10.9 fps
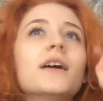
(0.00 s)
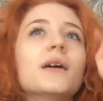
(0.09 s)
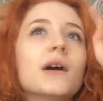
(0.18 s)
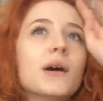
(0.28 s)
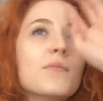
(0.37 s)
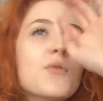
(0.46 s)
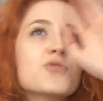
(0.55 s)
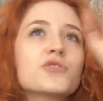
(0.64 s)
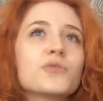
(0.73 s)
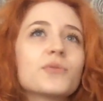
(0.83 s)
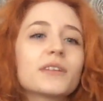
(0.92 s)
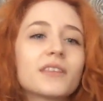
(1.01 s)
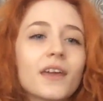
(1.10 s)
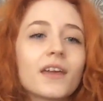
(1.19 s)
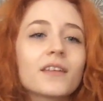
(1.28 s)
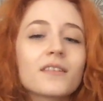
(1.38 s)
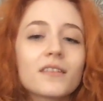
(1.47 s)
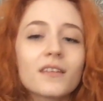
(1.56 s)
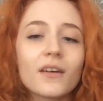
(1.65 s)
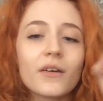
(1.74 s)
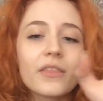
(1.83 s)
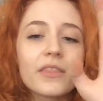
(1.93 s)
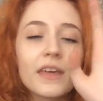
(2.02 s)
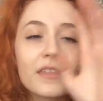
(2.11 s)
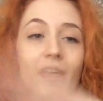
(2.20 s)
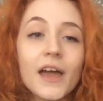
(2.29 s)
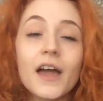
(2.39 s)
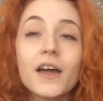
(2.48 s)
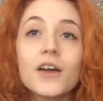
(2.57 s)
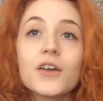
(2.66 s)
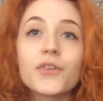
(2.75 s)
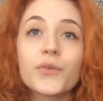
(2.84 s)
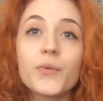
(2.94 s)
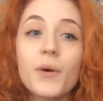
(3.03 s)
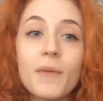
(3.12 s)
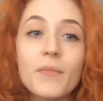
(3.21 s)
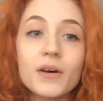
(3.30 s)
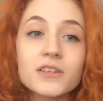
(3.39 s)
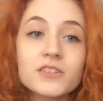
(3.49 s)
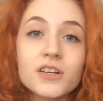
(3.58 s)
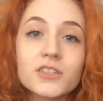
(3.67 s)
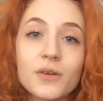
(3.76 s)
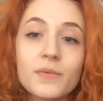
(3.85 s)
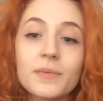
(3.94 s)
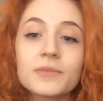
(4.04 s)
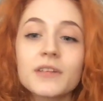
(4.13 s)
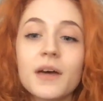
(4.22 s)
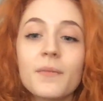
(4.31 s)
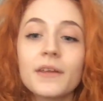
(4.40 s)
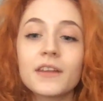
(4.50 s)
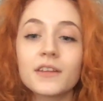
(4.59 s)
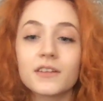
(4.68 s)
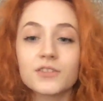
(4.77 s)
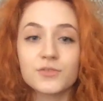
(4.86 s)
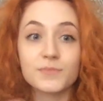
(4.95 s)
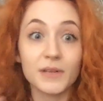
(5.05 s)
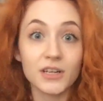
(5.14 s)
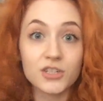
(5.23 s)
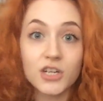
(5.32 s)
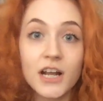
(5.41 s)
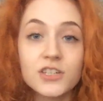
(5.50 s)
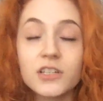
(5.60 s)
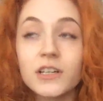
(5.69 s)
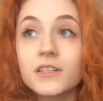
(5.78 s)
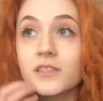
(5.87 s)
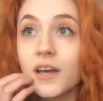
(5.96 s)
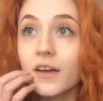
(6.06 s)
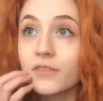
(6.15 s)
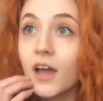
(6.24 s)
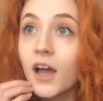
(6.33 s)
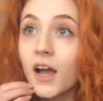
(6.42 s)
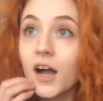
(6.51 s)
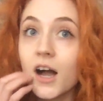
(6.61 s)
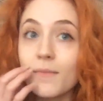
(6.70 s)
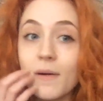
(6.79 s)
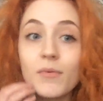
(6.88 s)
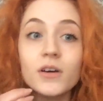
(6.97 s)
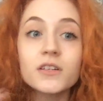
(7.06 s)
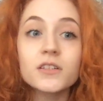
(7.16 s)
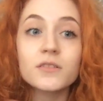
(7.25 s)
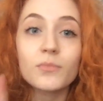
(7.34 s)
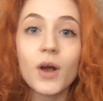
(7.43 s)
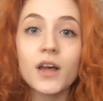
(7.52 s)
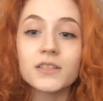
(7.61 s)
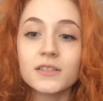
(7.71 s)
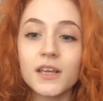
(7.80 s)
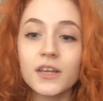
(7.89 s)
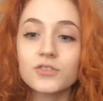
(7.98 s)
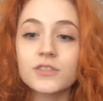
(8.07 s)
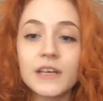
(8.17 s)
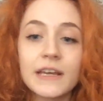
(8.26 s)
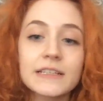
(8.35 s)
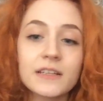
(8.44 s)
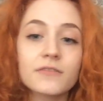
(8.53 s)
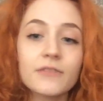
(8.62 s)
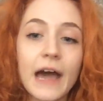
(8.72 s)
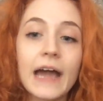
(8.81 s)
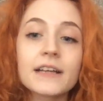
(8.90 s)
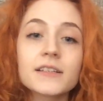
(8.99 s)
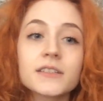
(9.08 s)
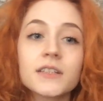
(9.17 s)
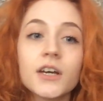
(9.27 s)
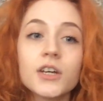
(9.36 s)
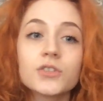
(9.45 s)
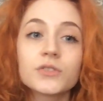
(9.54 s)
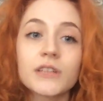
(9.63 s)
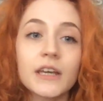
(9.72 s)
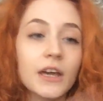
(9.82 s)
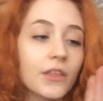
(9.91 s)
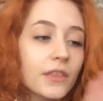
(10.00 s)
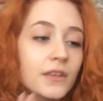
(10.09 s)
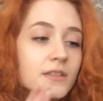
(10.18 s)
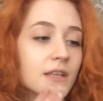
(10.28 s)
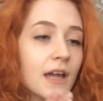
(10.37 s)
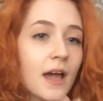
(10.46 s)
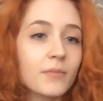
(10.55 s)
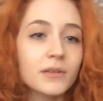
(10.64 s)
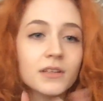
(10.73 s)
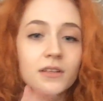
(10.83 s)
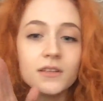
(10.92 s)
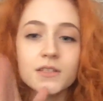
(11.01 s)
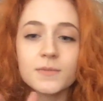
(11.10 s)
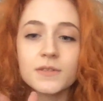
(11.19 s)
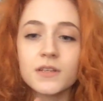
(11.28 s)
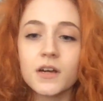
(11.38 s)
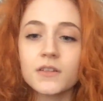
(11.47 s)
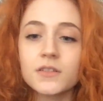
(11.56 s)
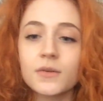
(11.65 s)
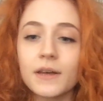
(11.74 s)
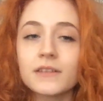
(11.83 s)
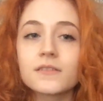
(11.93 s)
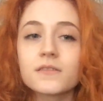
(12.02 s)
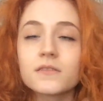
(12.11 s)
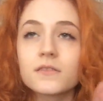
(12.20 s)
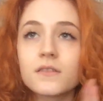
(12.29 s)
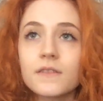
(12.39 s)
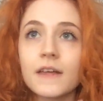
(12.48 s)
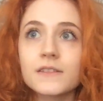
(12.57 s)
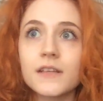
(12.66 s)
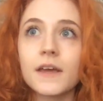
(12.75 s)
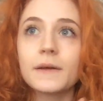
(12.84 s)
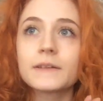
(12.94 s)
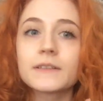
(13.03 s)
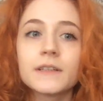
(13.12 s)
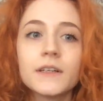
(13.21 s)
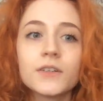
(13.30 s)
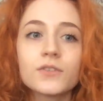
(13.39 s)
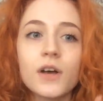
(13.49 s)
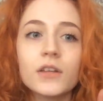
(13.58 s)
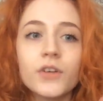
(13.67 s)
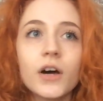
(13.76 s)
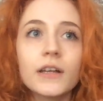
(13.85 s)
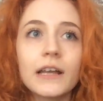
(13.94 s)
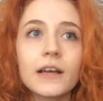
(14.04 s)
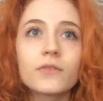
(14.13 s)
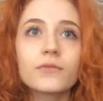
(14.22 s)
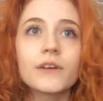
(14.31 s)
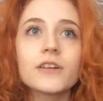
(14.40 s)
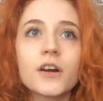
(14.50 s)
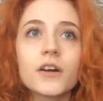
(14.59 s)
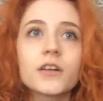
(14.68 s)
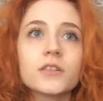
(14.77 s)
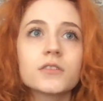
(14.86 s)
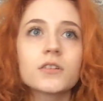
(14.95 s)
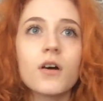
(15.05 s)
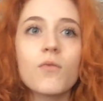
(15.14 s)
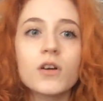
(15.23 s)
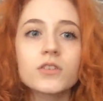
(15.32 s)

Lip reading: emotional with things like that. So what my body does now, when people tell me that there's been a tragedy and stuff, my body doesn't process it. It just takes in the facts. So it's like, this thing happened, this was the consequence, that's it. So I'll not like read articles, I'll not watch the